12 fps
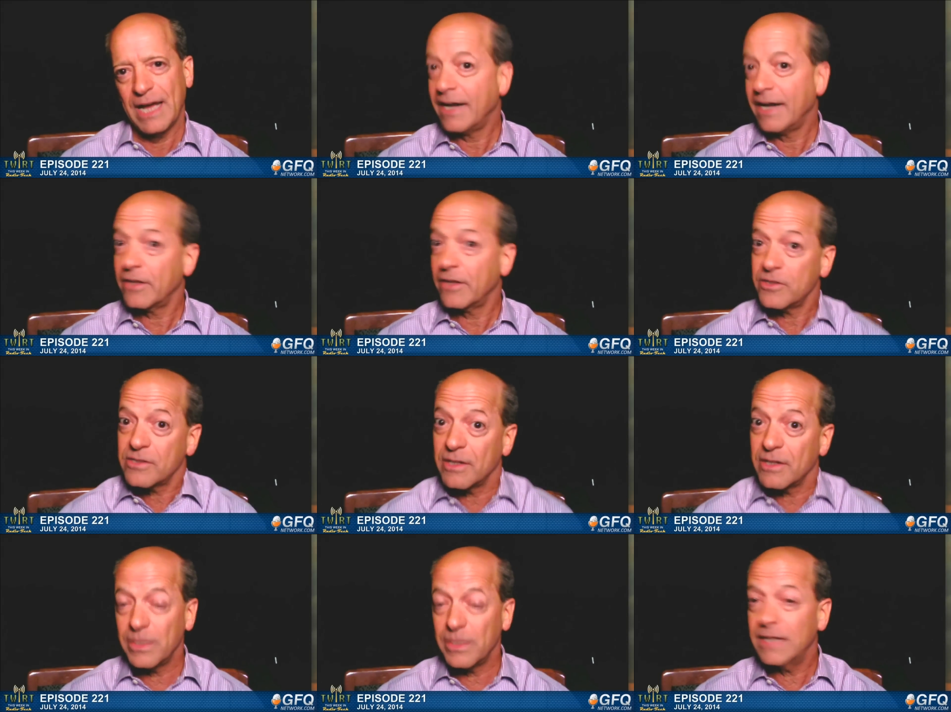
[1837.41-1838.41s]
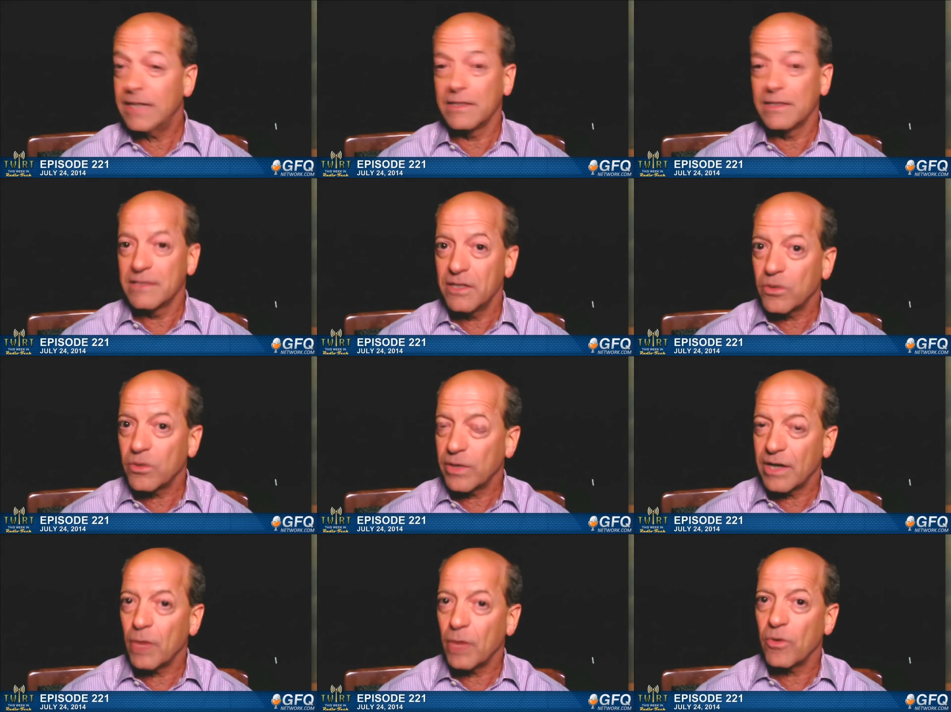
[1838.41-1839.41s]
And yeah, there's going to be a
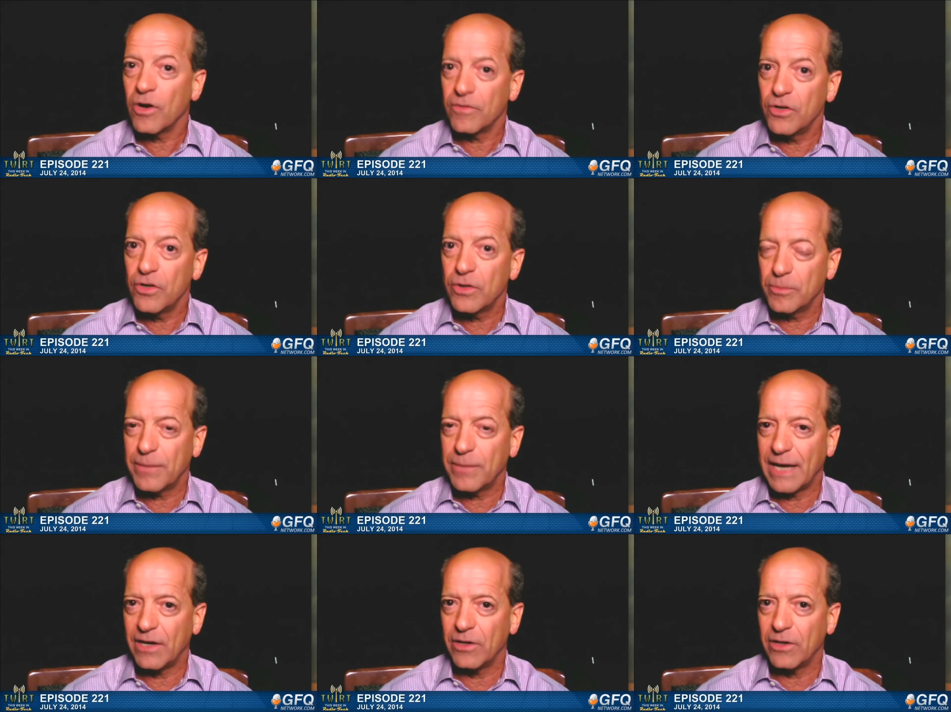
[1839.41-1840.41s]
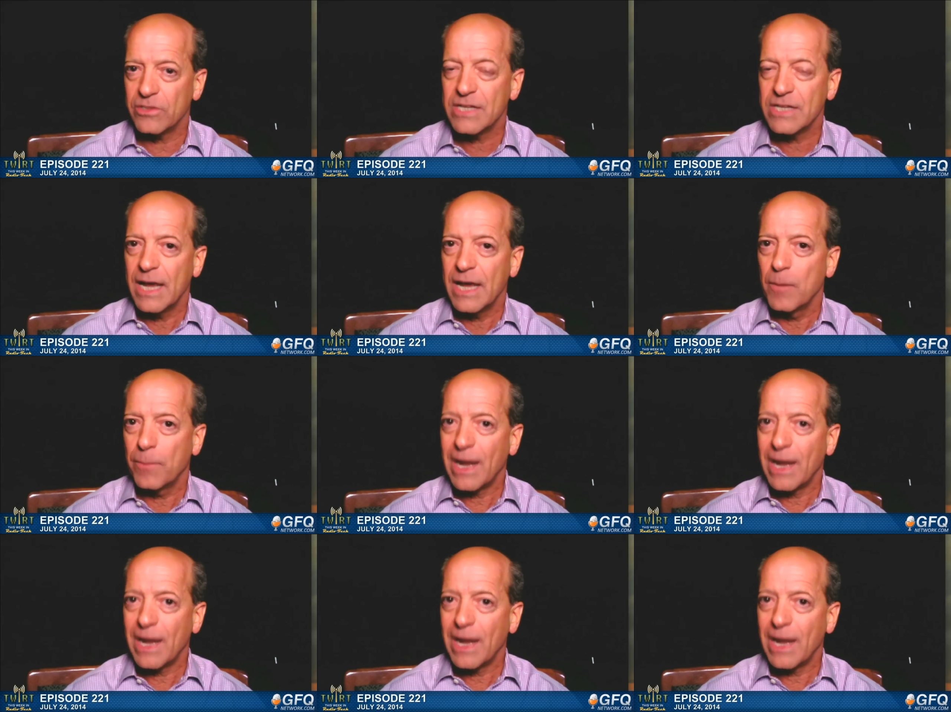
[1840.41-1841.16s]
continuing number of new competitors,